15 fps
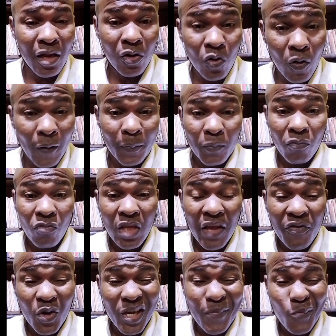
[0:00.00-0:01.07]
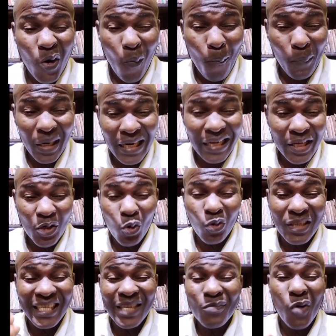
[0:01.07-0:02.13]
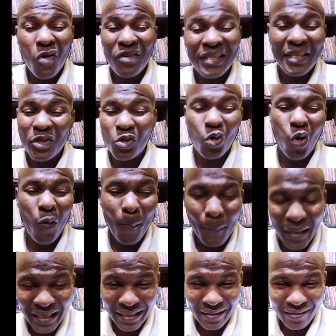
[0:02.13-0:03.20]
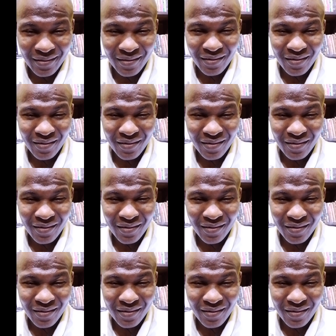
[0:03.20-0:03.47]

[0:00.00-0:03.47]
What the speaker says: Look, if you keep complaining, you will see more reasons to complain.